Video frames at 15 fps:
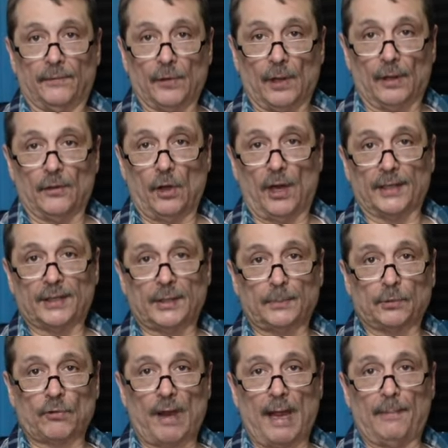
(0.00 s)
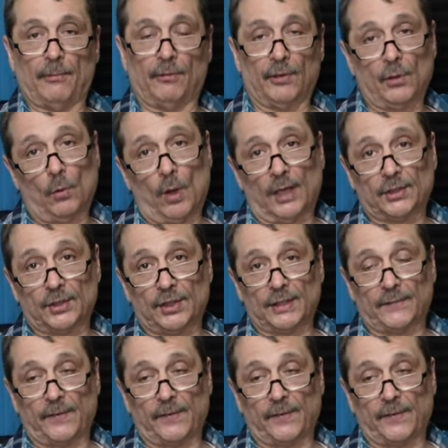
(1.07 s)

you're not a subscriber and you're watching this